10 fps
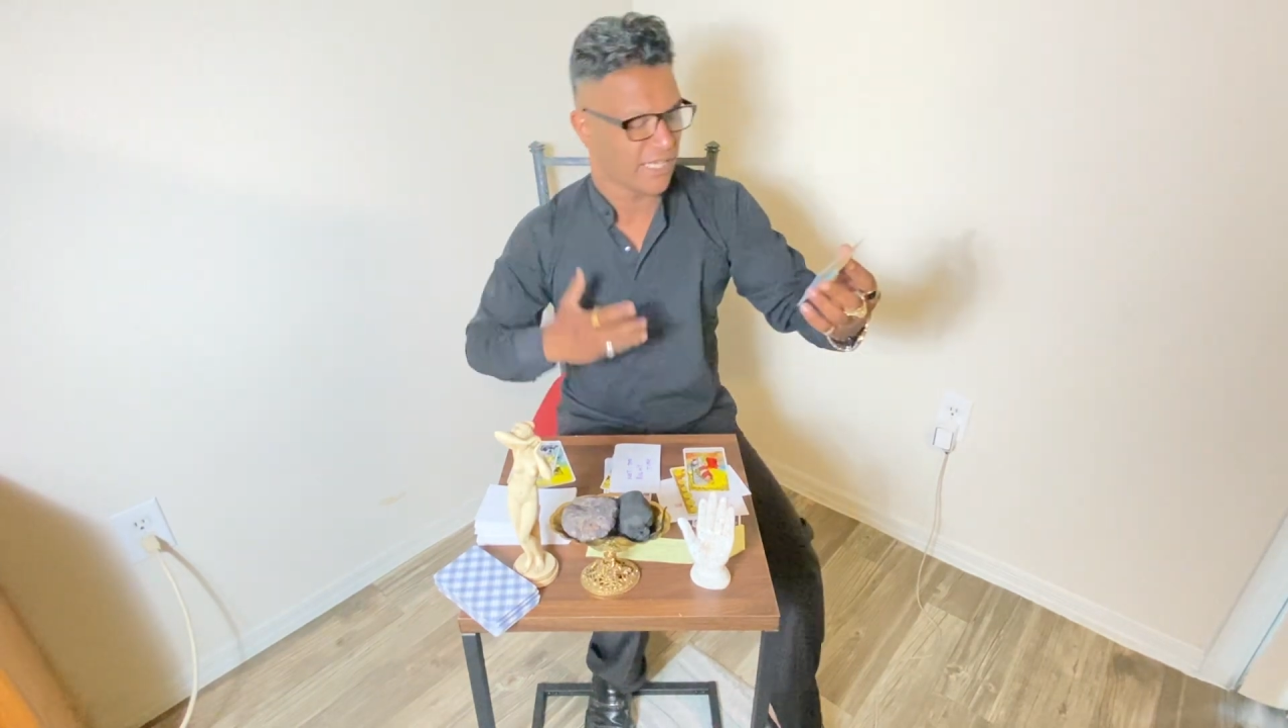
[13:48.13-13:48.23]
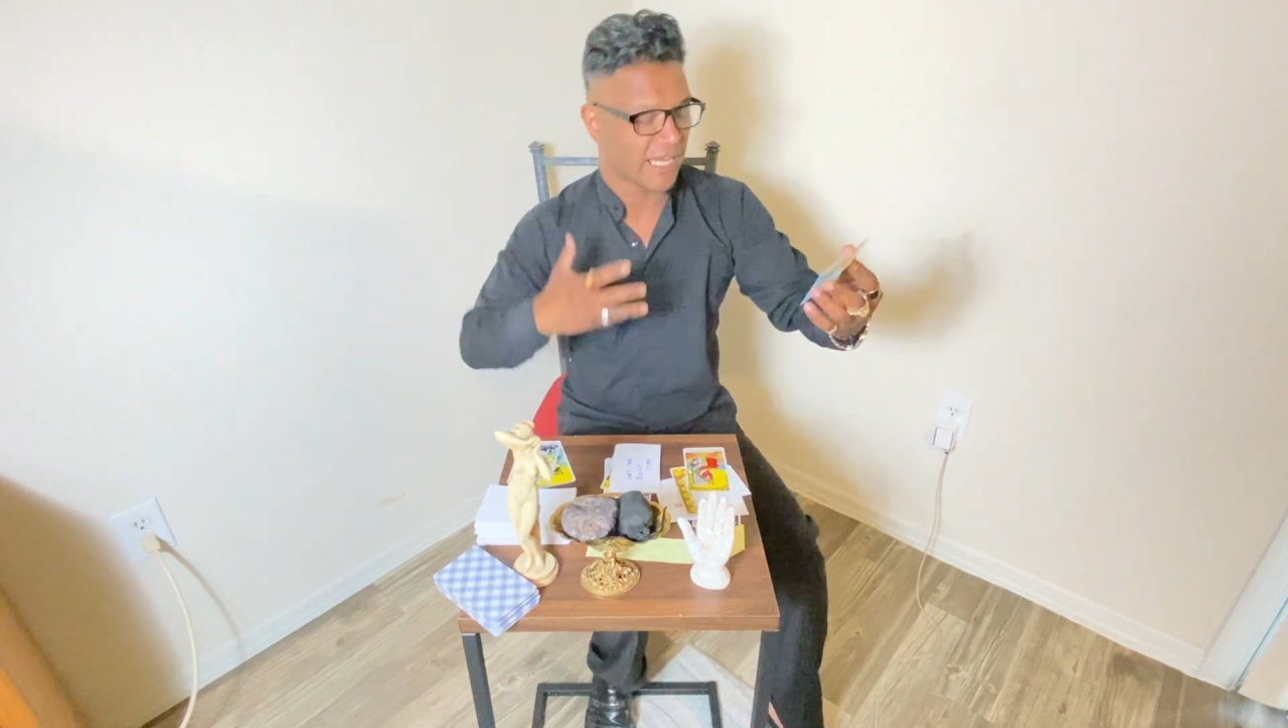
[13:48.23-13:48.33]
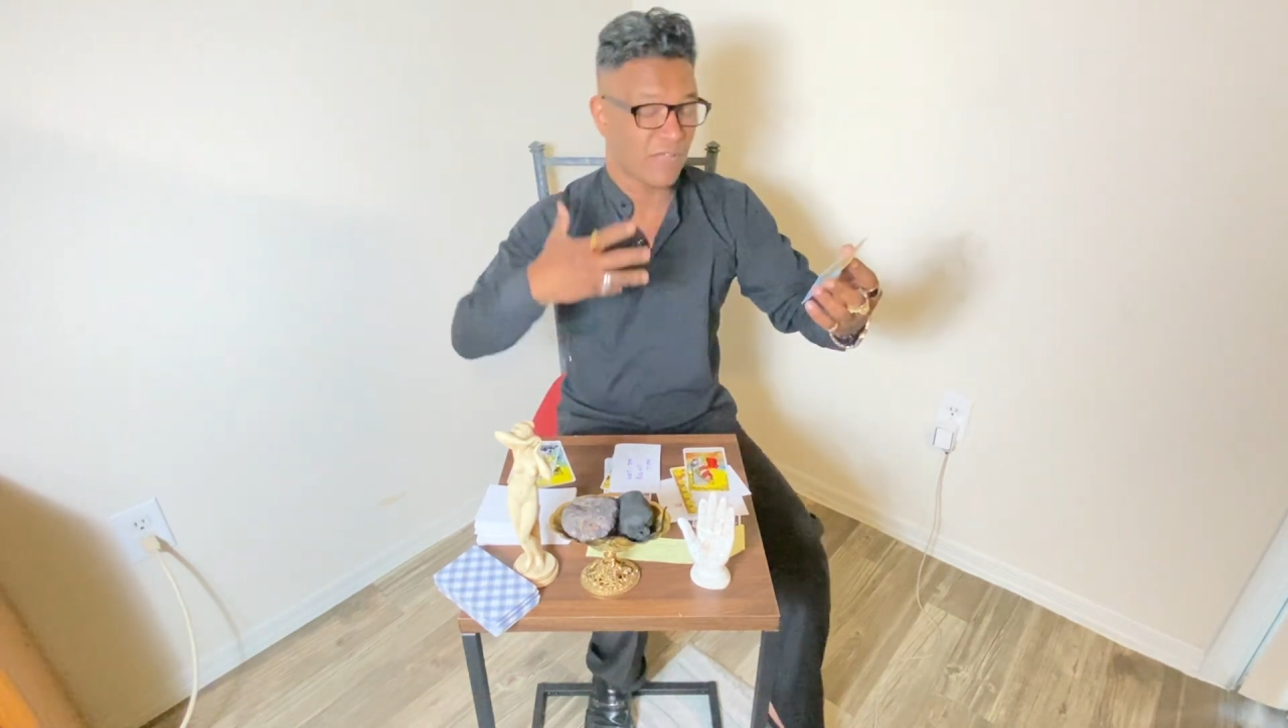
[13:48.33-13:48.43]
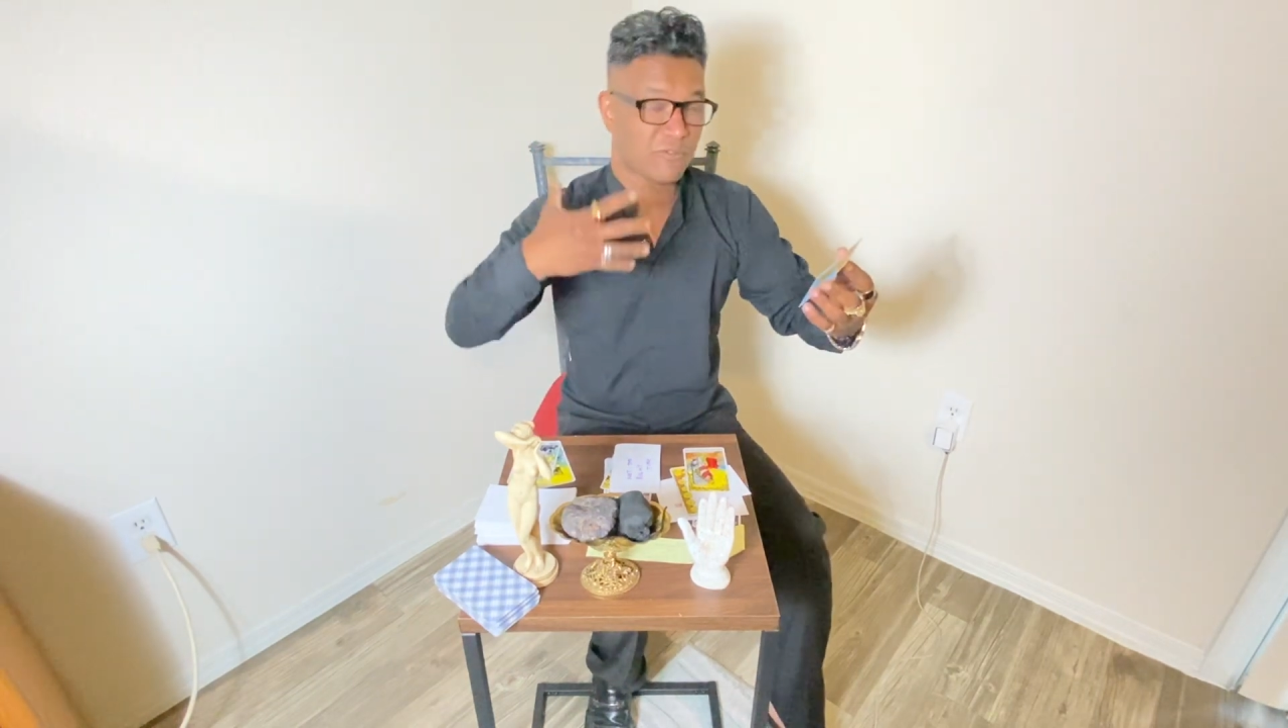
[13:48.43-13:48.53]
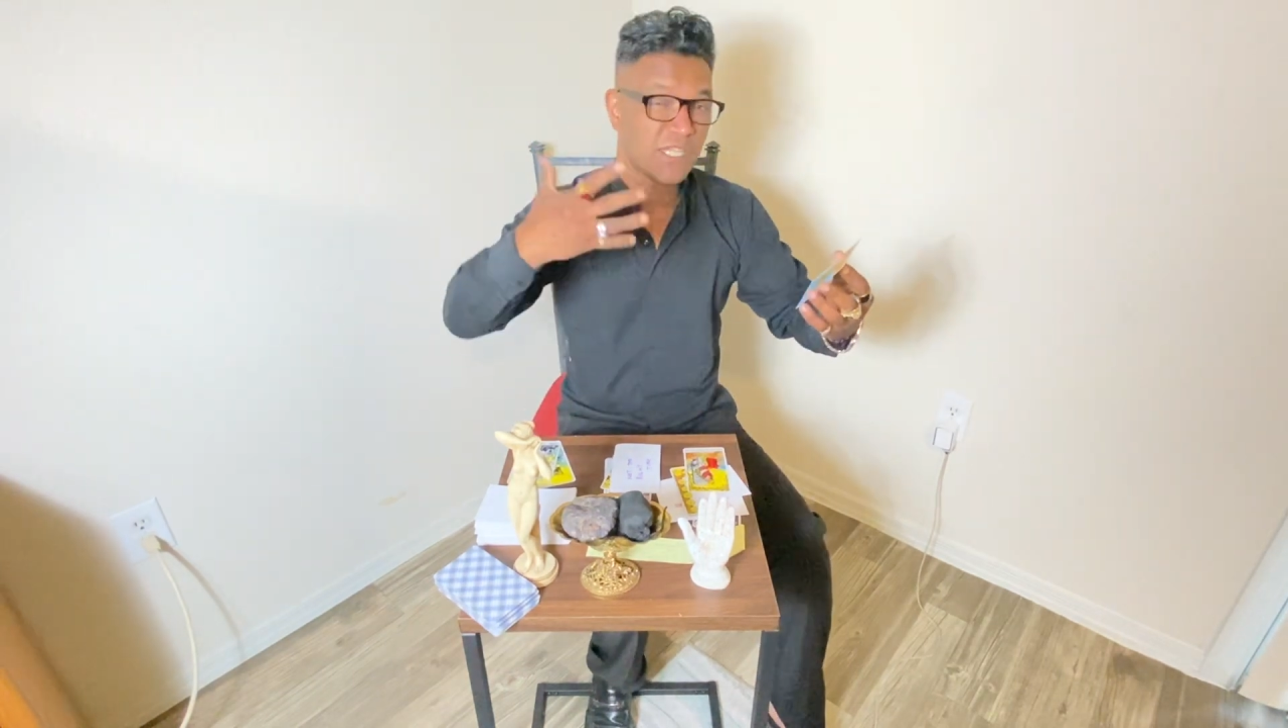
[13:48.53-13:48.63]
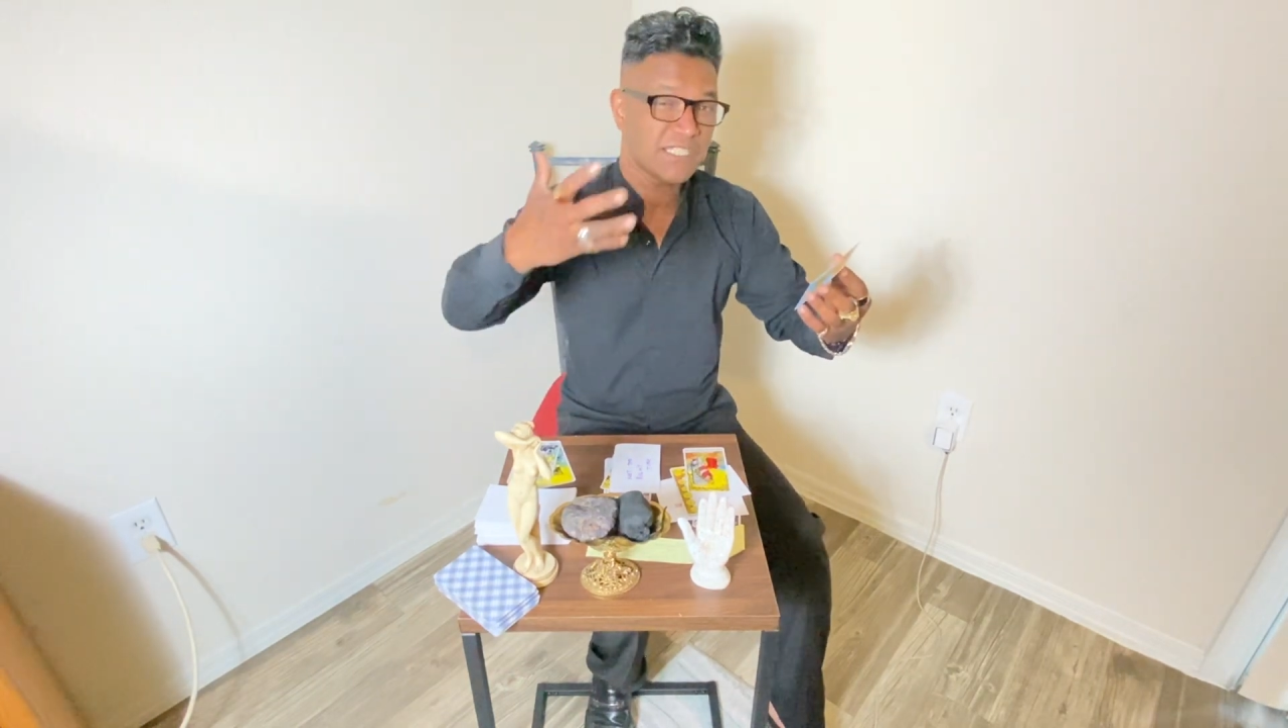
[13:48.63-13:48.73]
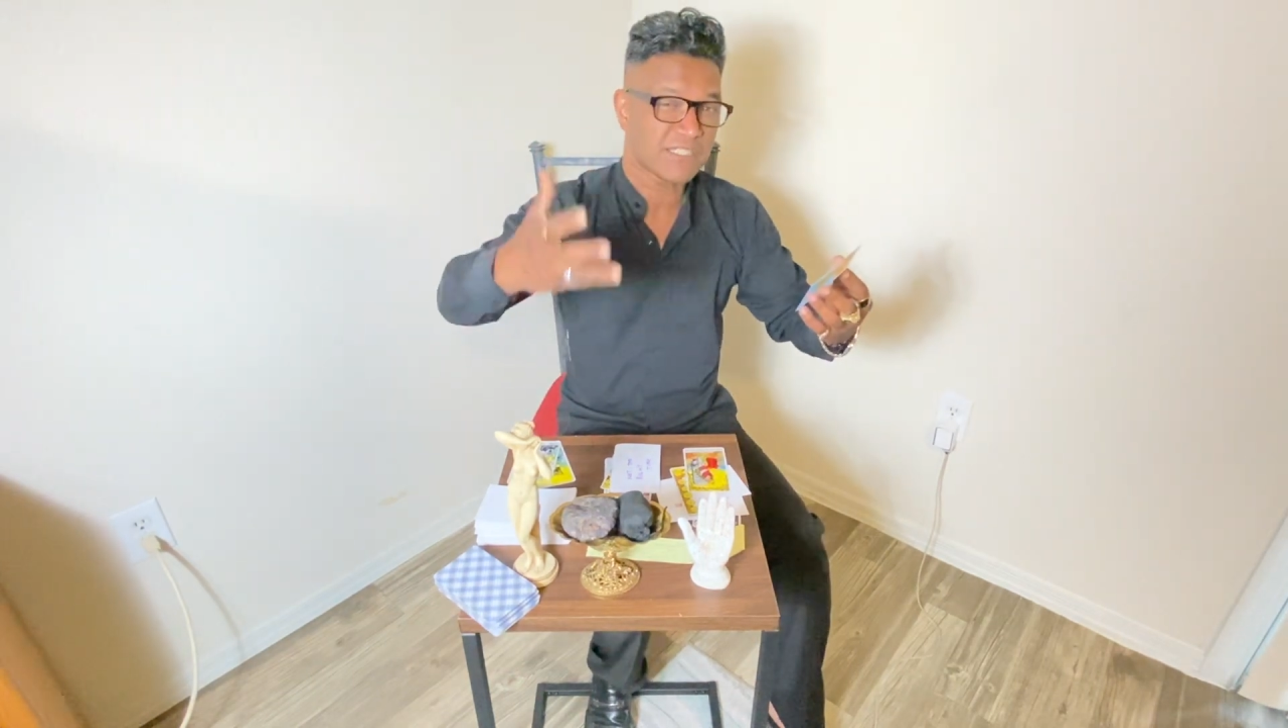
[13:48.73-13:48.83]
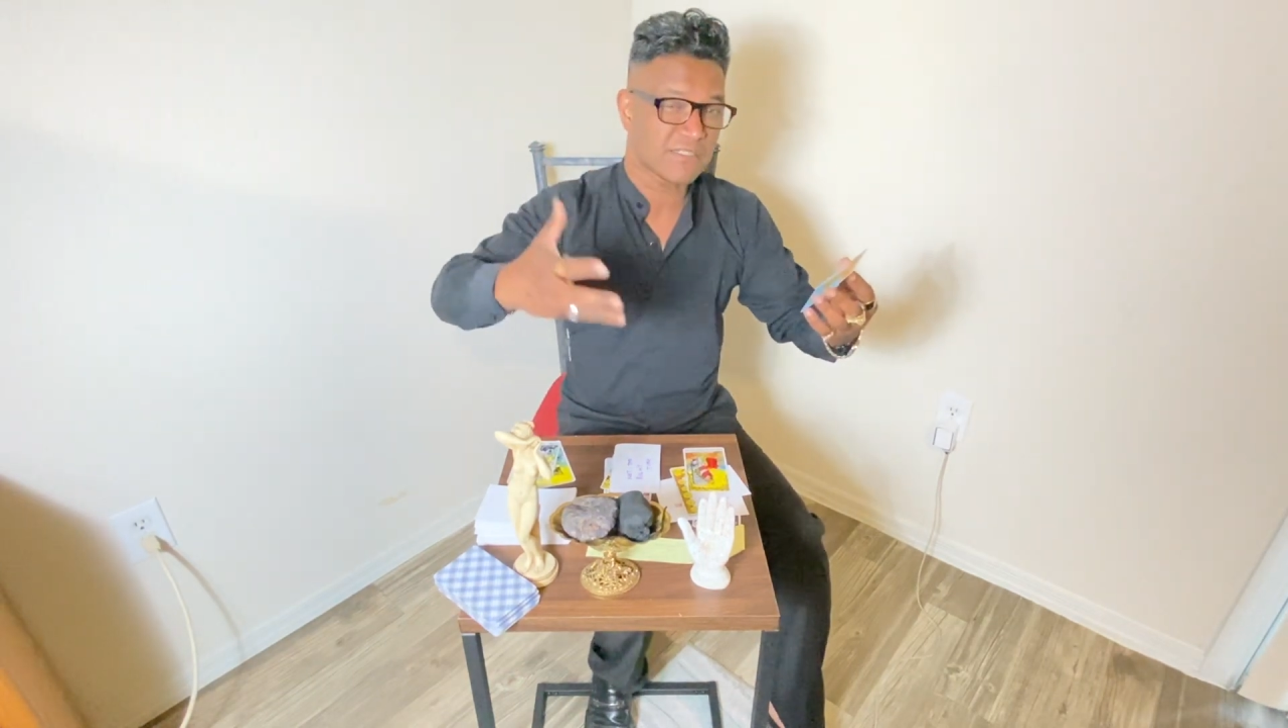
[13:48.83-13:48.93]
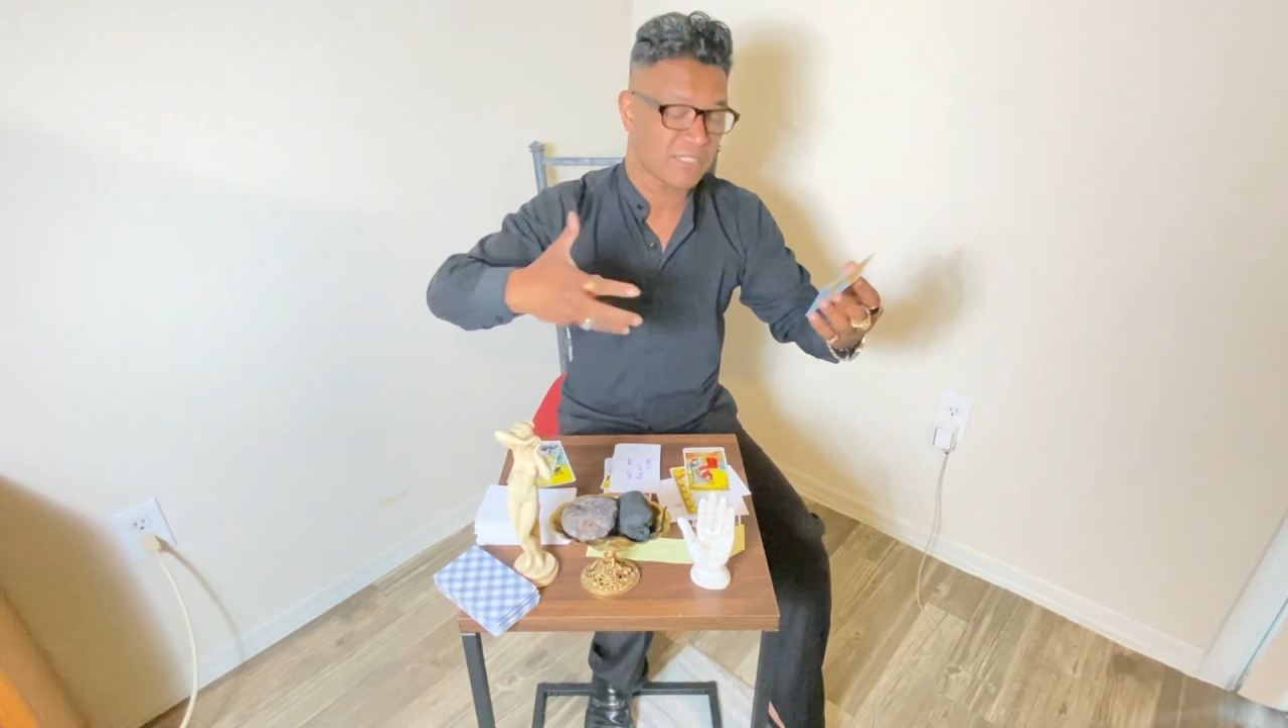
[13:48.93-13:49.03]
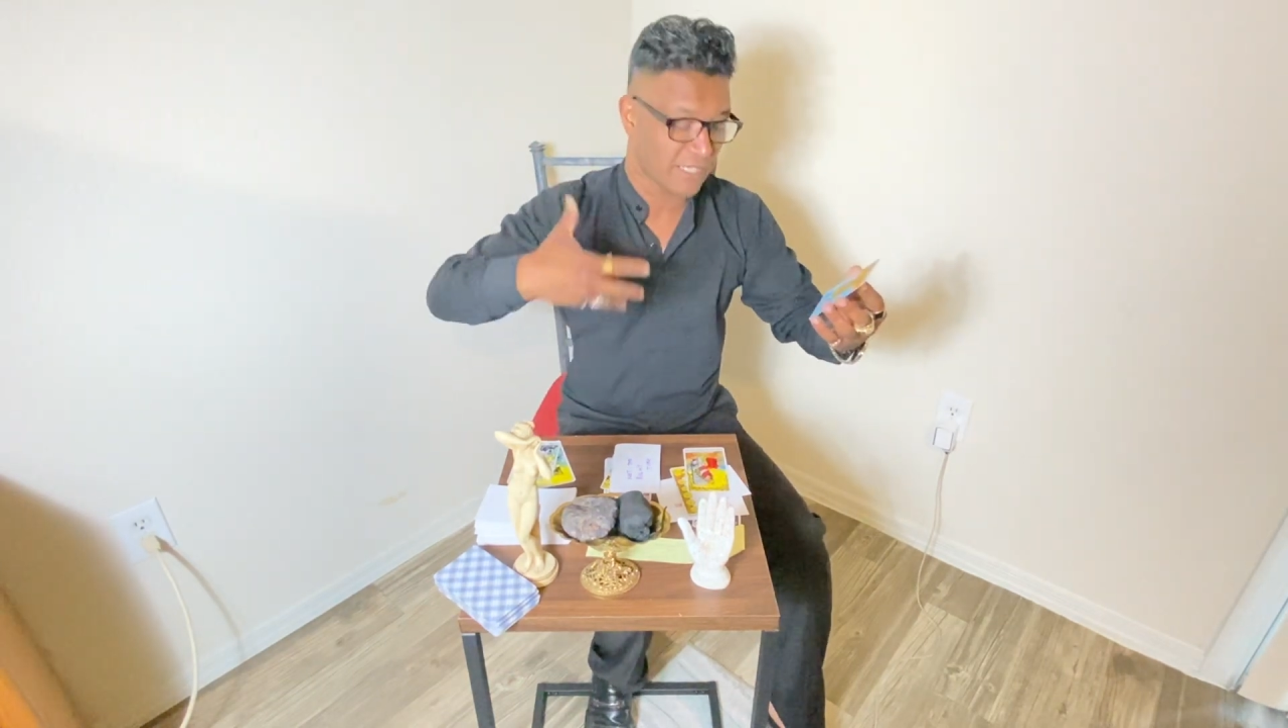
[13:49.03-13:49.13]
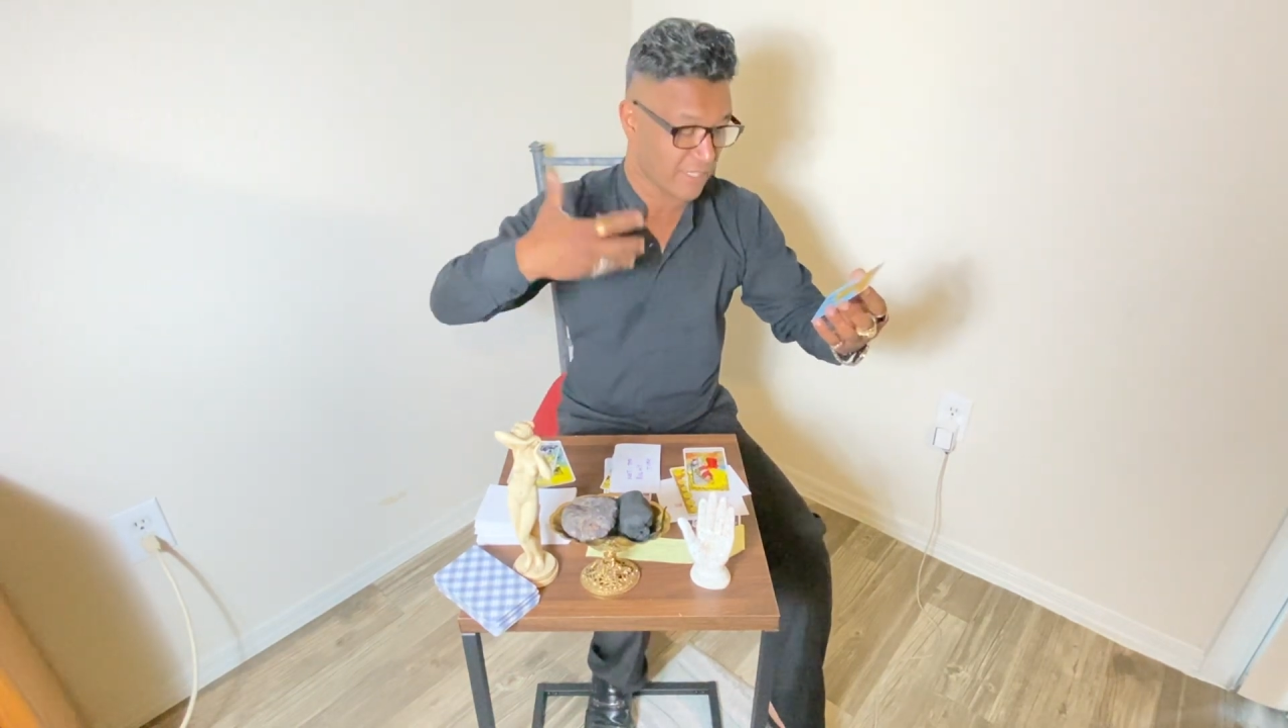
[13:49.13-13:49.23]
Now this